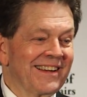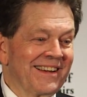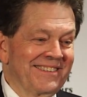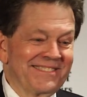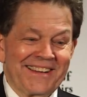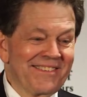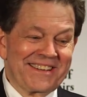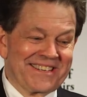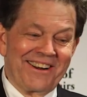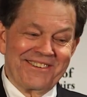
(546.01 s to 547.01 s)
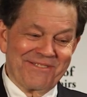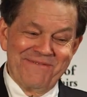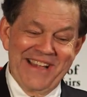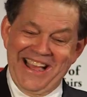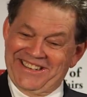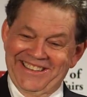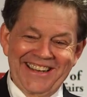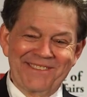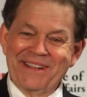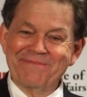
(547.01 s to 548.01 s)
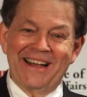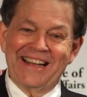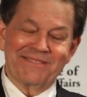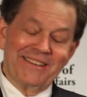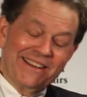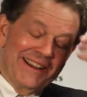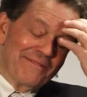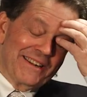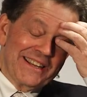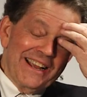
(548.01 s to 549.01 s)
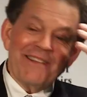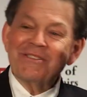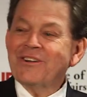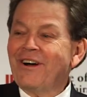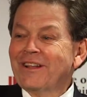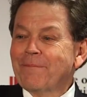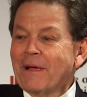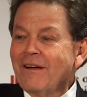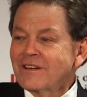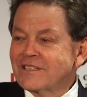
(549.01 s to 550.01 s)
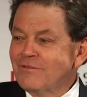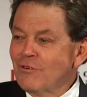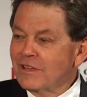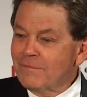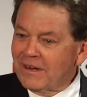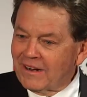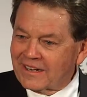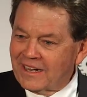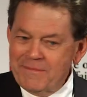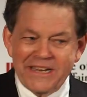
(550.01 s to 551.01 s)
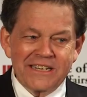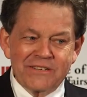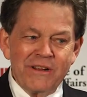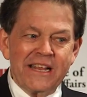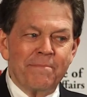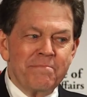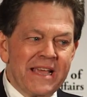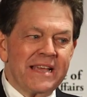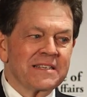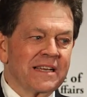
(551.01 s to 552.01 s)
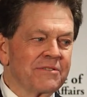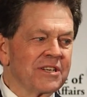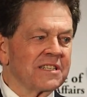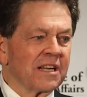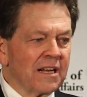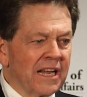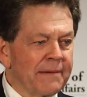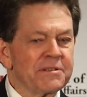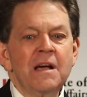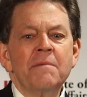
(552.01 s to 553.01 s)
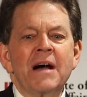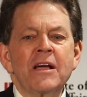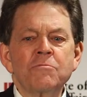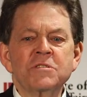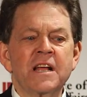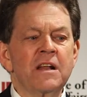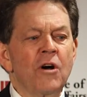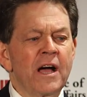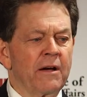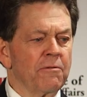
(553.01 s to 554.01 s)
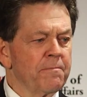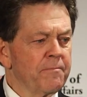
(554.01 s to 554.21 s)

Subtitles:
I mean, it's hard to imagine that as being possible. But it was called the Paris of North America. I mean, it's really amazing, just the collapse. My home state, Ohio.